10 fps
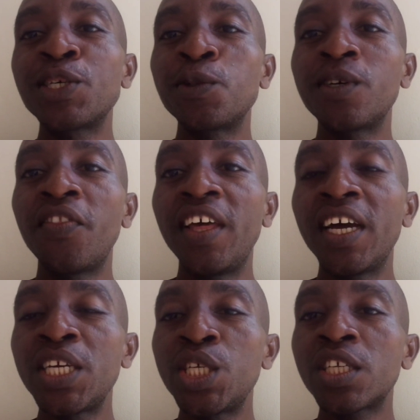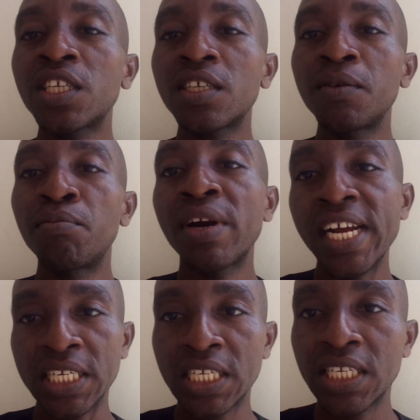word there is
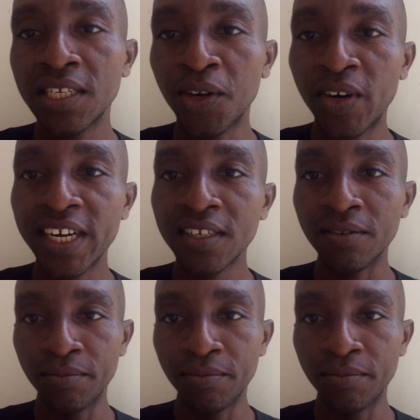breast. All right.